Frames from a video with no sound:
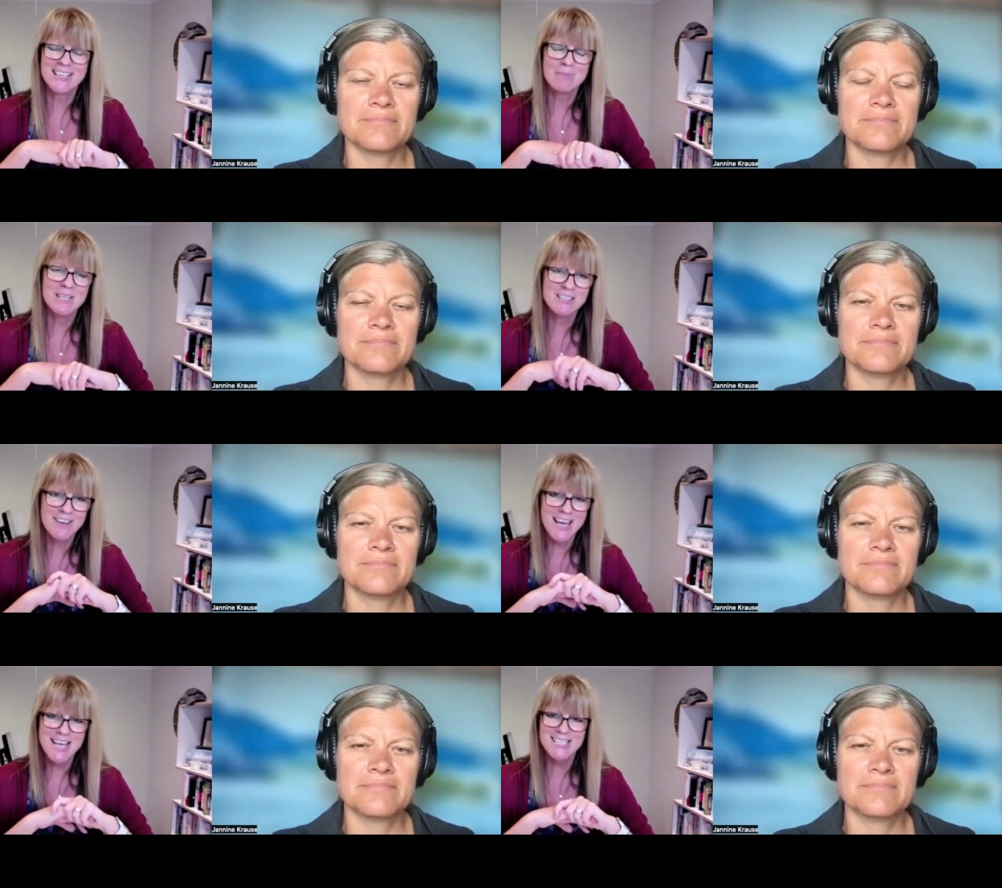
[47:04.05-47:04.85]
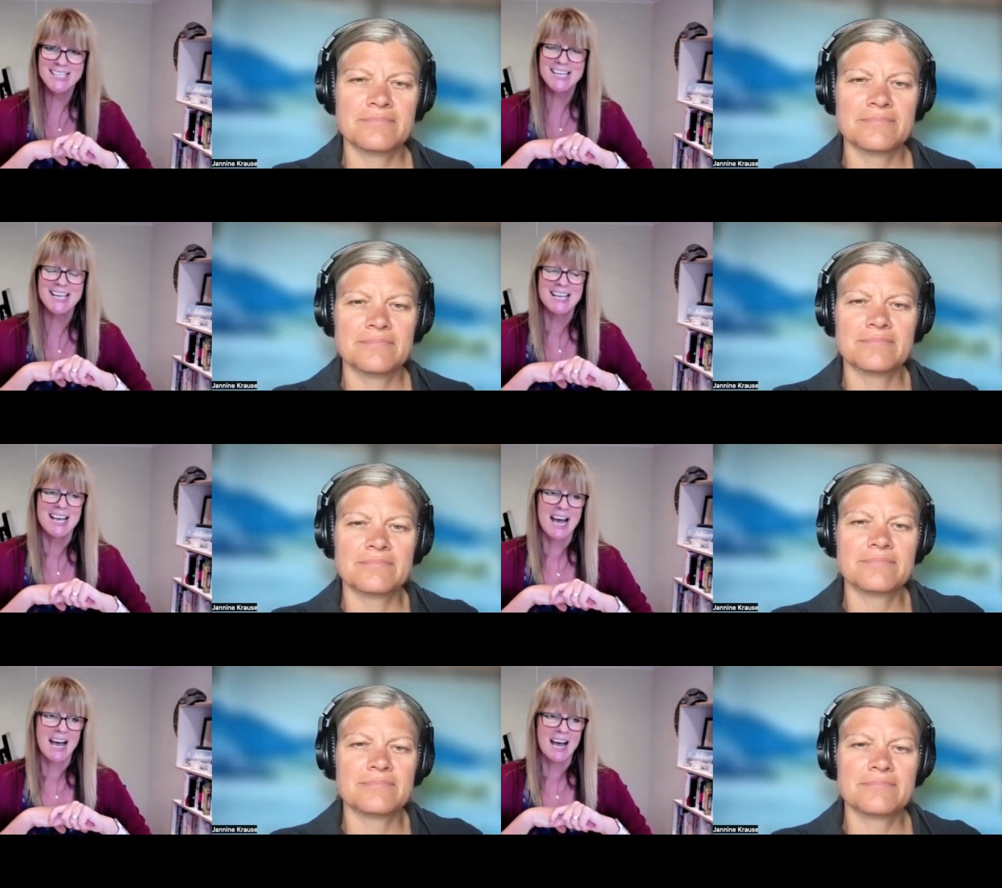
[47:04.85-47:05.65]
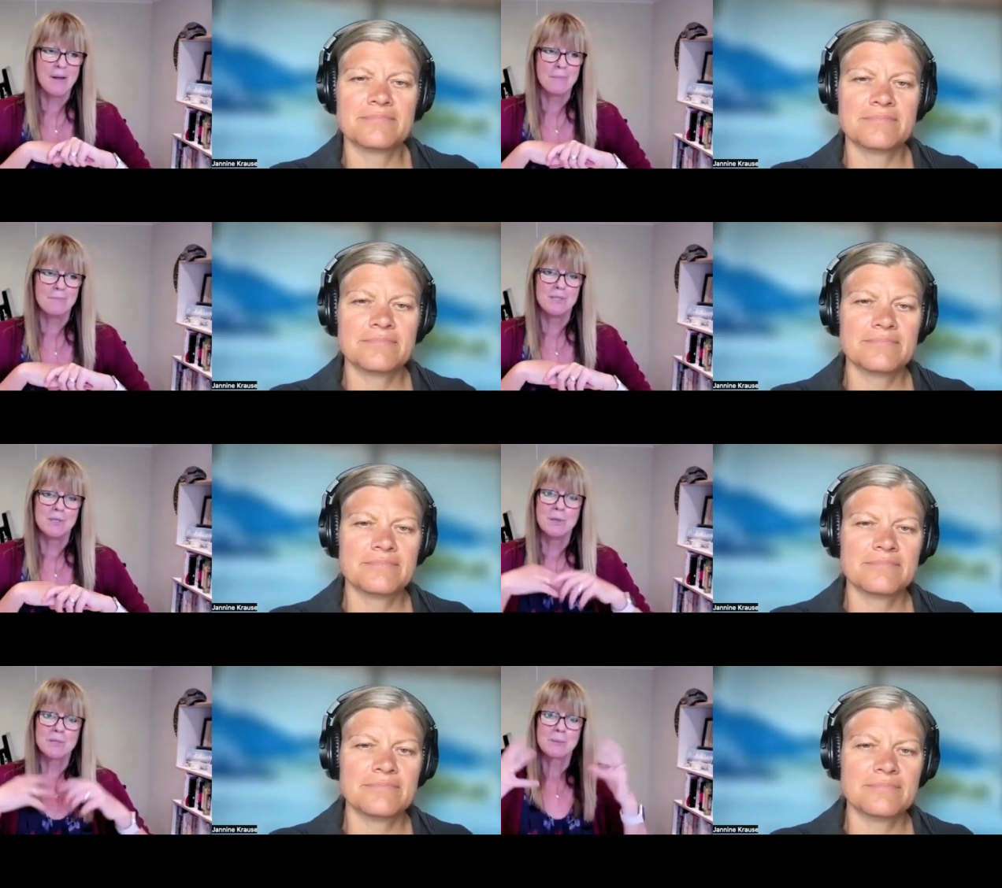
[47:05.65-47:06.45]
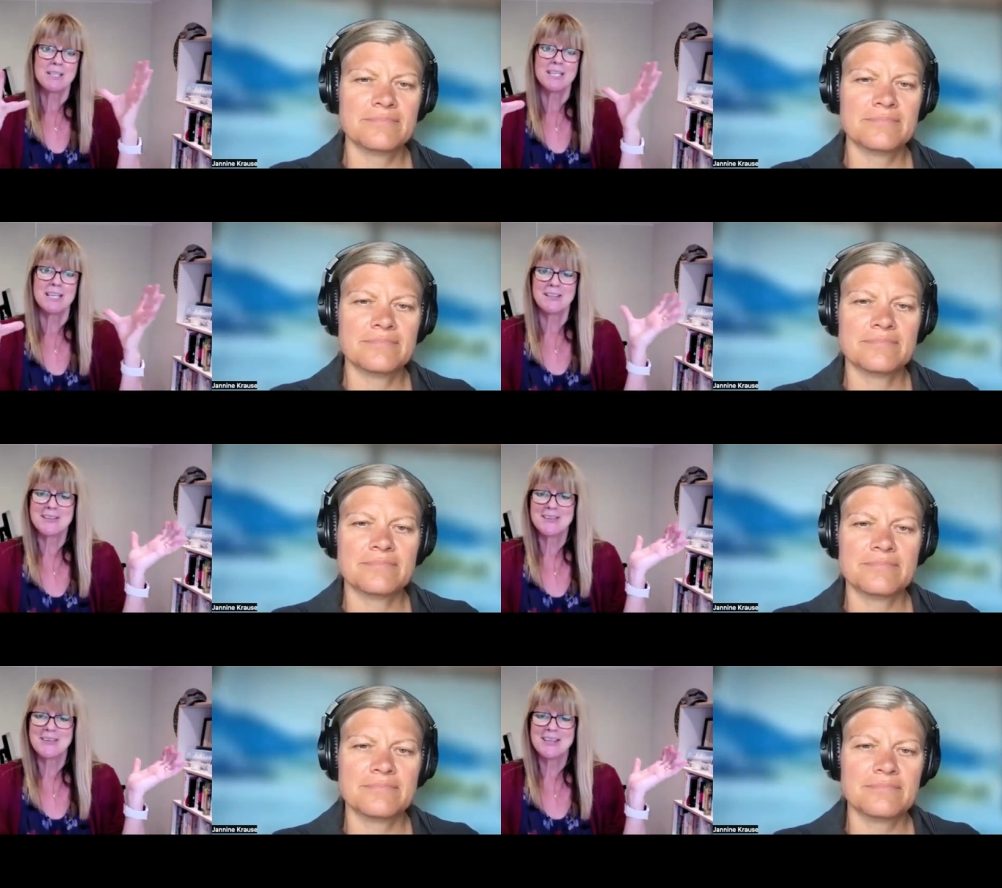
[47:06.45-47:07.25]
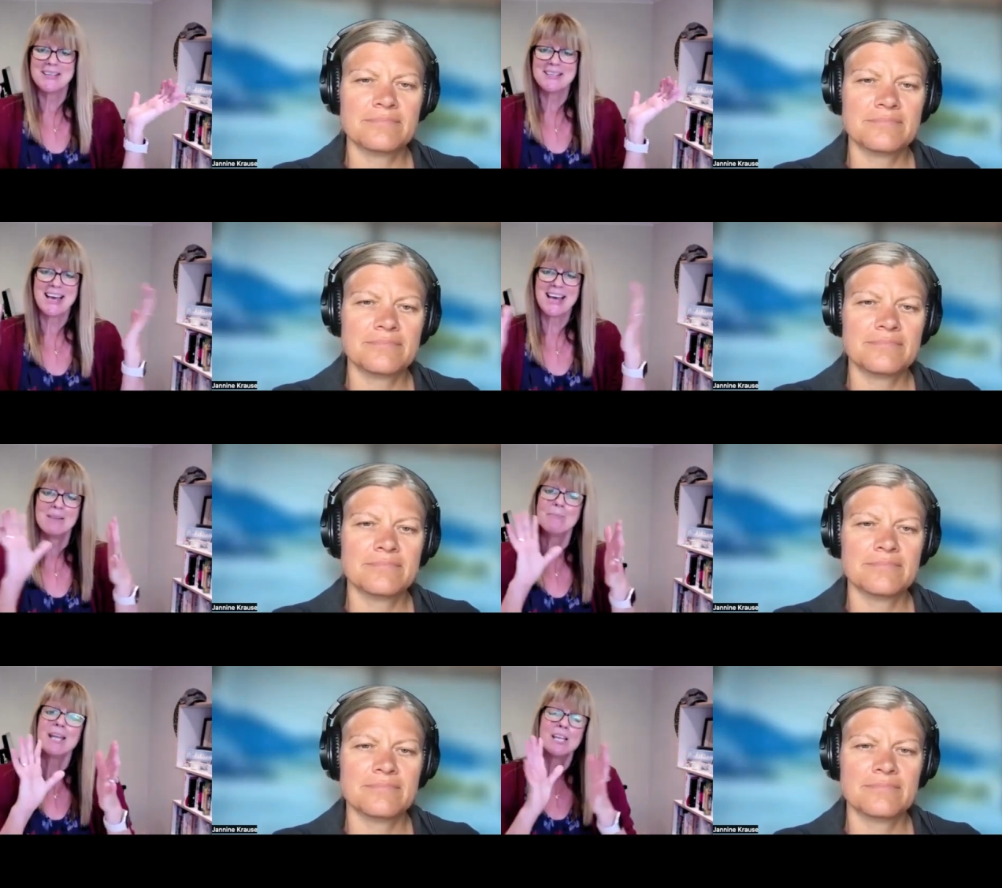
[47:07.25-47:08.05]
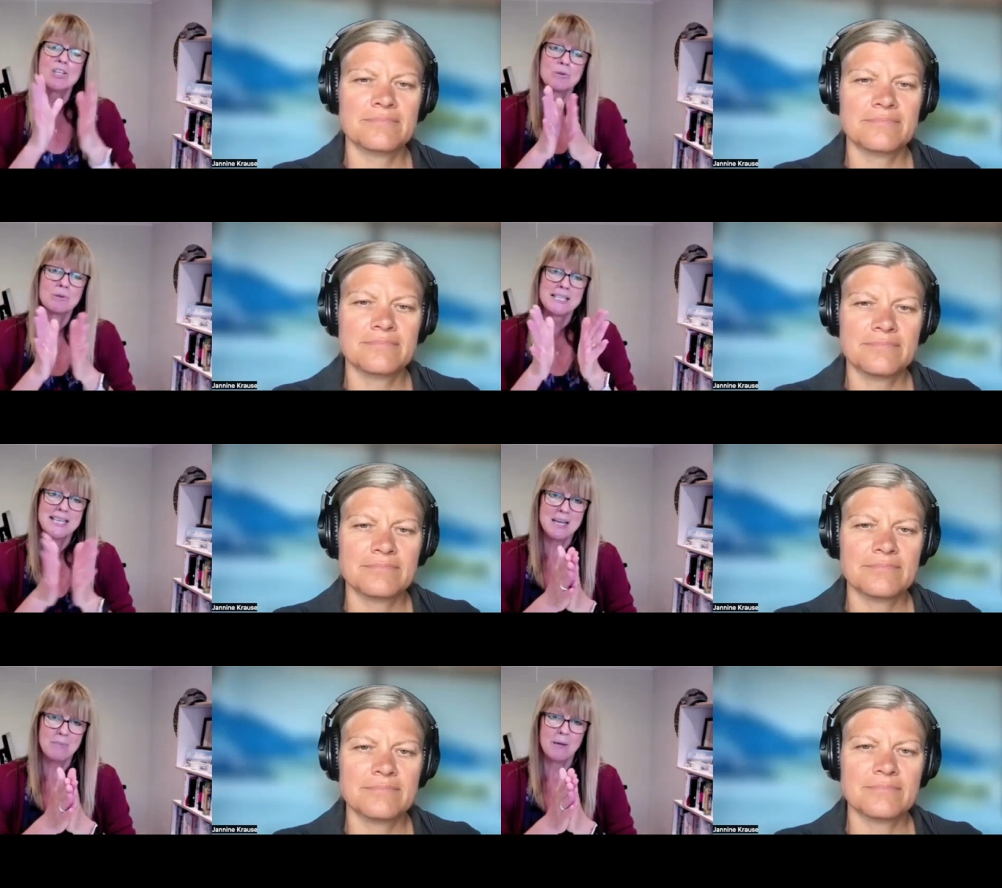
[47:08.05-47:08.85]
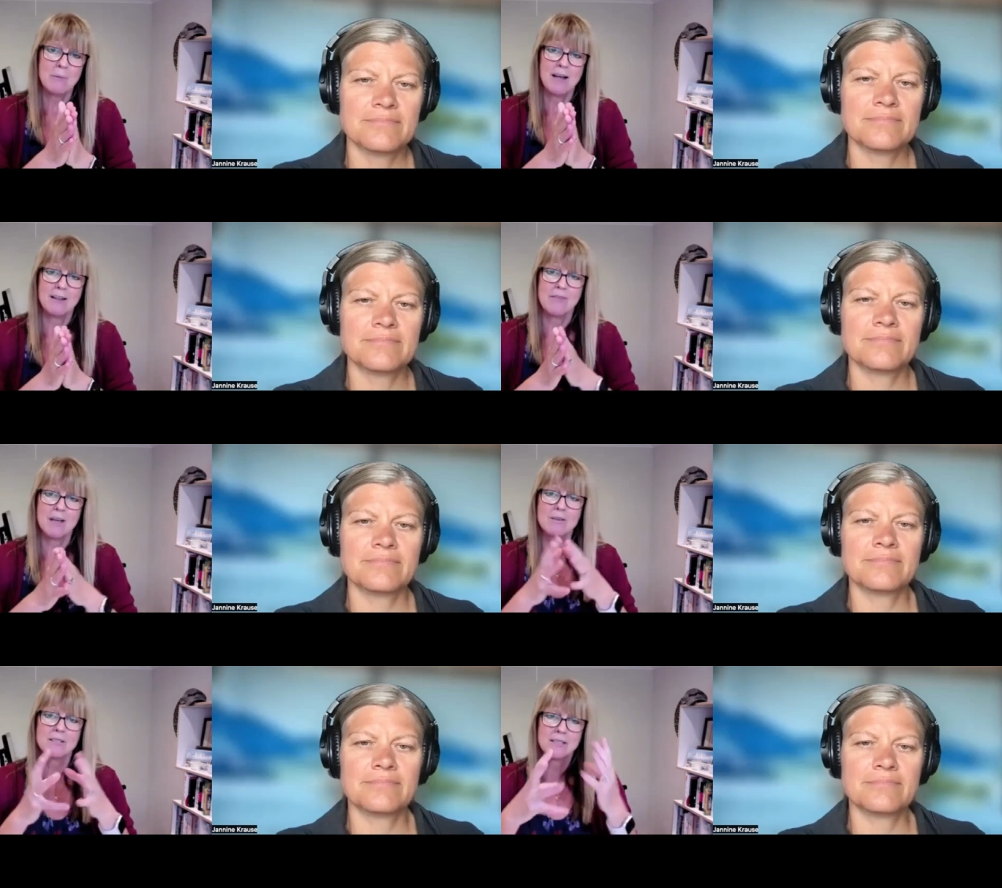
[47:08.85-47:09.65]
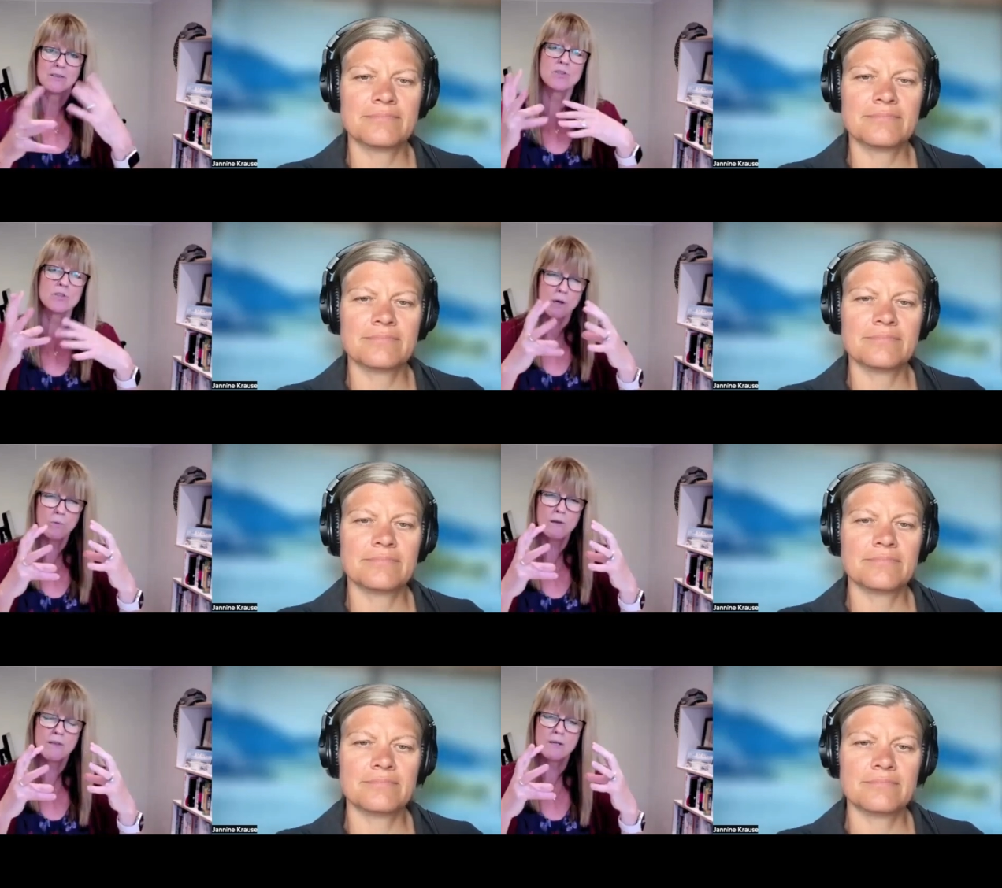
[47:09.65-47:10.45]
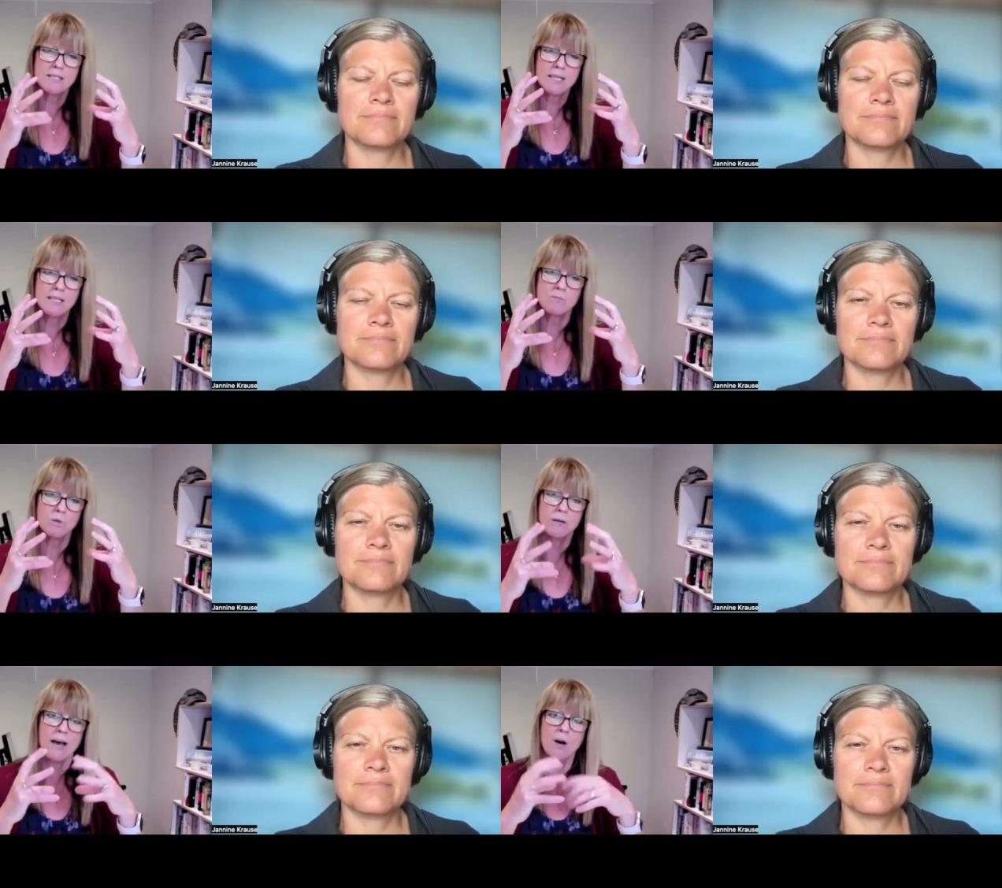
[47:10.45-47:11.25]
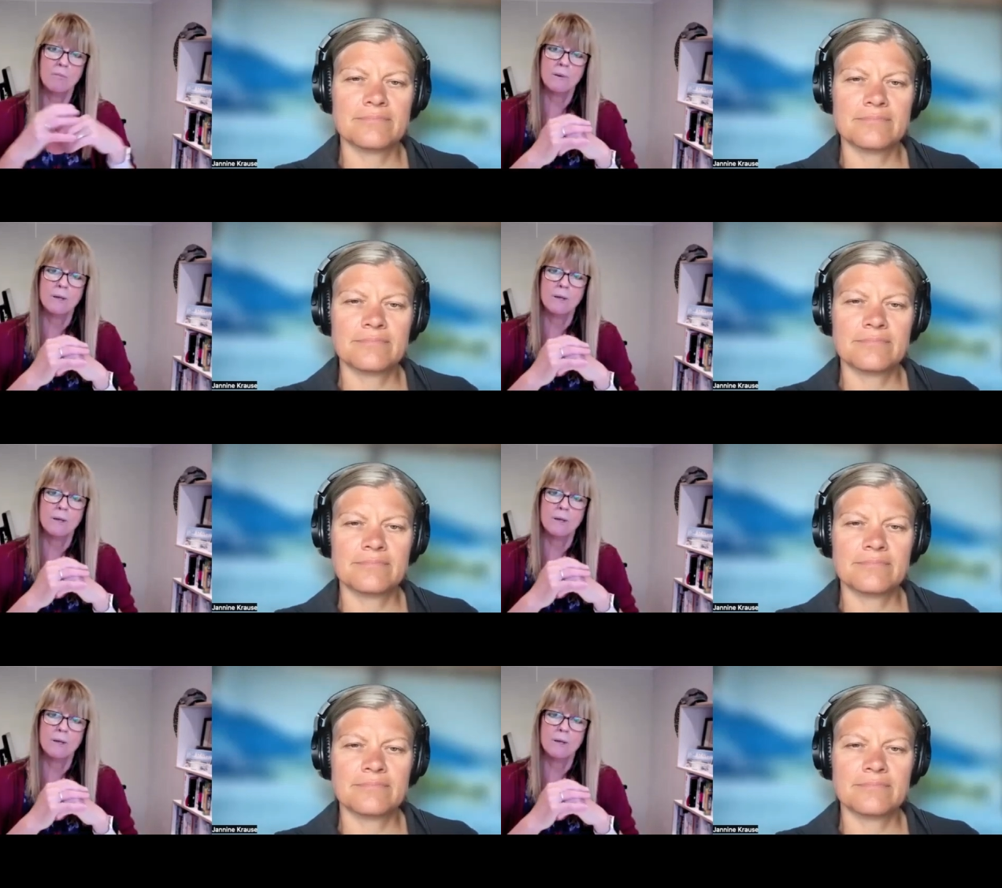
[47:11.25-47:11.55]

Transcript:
Speaker 1: and the bitter veg um, doing your sweating and your saunas and making sure you're sleeping well and those all of those things will help